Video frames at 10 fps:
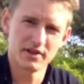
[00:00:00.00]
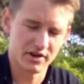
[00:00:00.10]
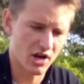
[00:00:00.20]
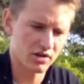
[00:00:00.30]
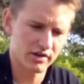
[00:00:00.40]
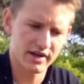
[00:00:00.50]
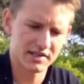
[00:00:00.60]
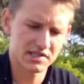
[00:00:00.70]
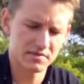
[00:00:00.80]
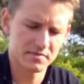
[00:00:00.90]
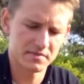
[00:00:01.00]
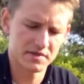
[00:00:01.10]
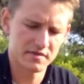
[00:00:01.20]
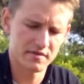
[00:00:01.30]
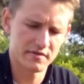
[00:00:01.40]
color customed
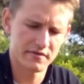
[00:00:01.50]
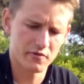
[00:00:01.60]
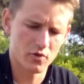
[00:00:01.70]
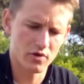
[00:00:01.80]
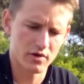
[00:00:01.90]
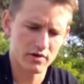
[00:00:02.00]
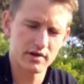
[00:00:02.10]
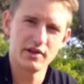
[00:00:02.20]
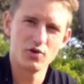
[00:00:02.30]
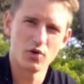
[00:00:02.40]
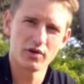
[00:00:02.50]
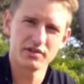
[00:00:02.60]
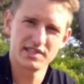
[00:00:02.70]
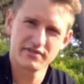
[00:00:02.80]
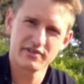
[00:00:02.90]
for your
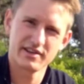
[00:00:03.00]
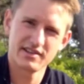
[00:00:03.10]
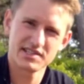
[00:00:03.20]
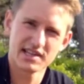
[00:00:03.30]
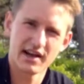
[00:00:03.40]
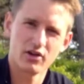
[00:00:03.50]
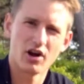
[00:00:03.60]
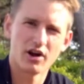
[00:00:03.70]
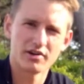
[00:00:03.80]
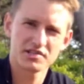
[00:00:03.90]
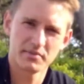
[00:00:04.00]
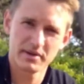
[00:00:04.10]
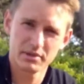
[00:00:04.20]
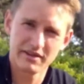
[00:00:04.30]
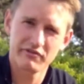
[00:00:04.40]
different style arch. Some
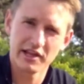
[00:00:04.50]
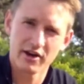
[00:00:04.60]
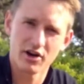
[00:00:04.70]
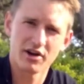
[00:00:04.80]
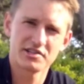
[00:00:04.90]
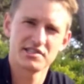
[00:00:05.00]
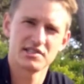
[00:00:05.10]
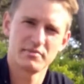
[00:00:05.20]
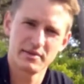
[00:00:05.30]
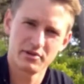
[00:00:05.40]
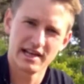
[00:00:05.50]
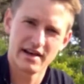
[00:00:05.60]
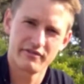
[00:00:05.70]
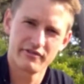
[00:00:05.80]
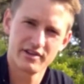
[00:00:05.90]
people have flatter arches, some people have,